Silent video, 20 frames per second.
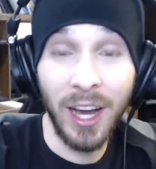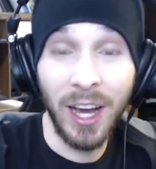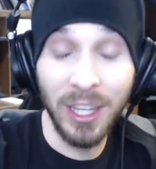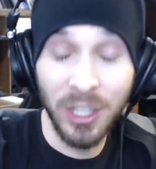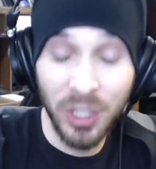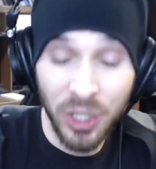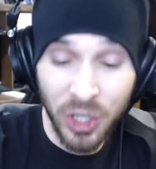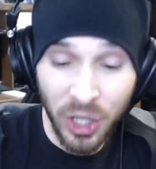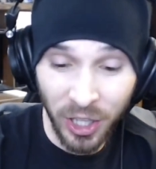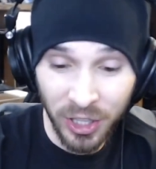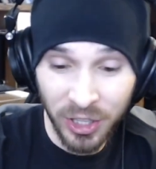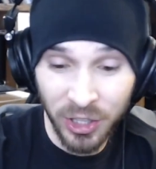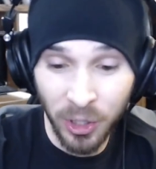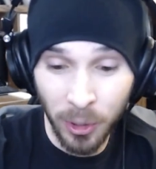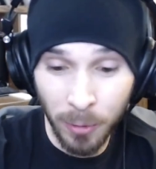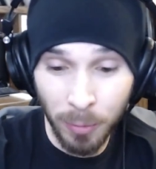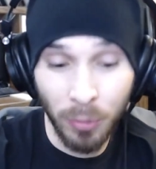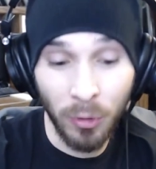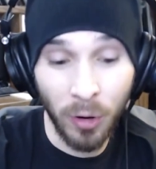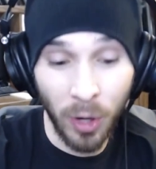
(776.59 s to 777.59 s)
adjust
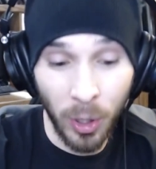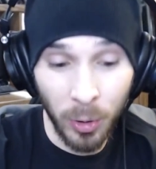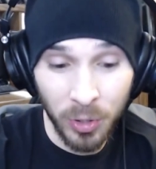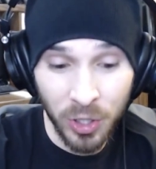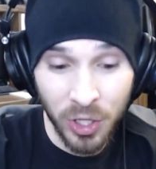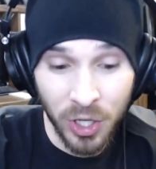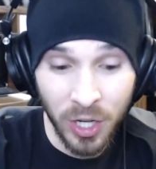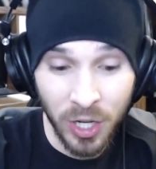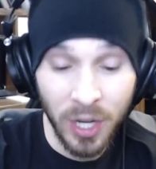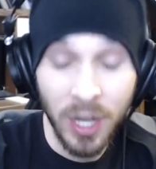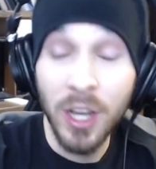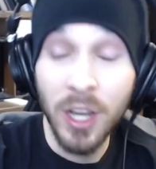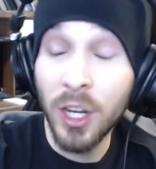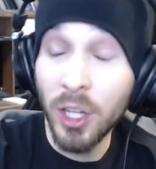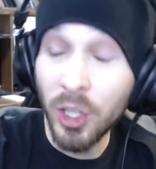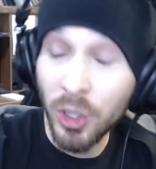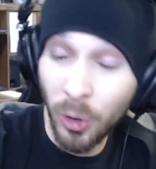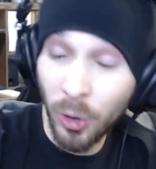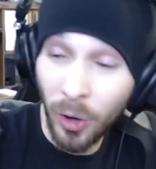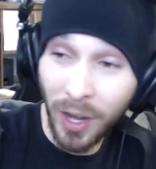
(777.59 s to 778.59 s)
your approach,
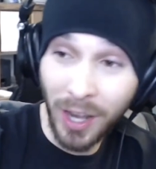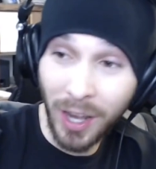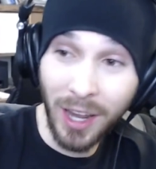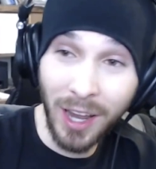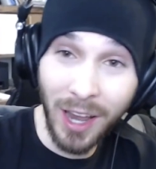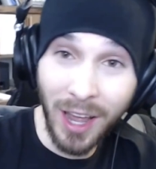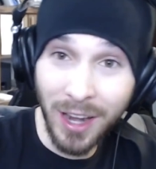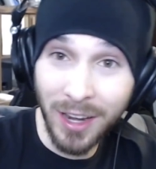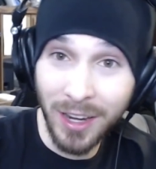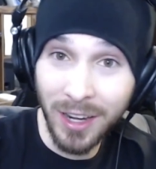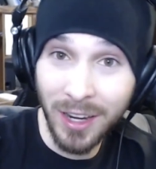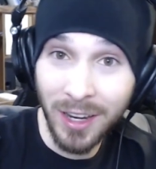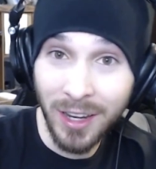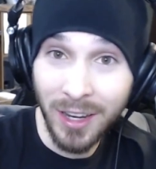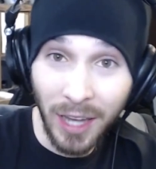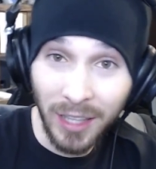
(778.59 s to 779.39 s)
try again,